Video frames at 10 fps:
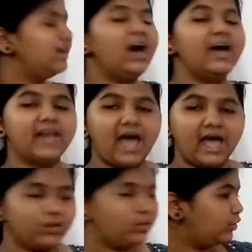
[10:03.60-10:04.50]
Our
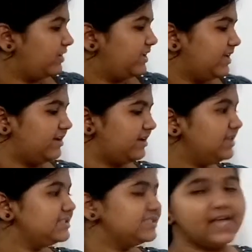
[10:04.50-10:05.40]
anode over here
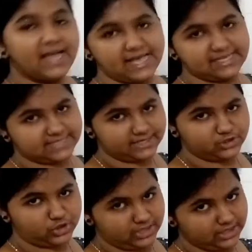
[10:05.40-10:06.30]
is
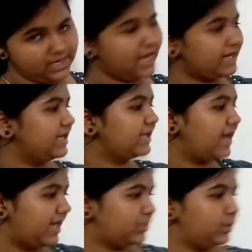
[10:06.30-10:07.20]
SHE and our
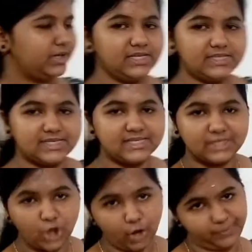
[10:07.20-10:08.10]
cathode is
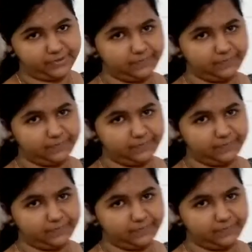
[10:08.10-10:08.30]
copper.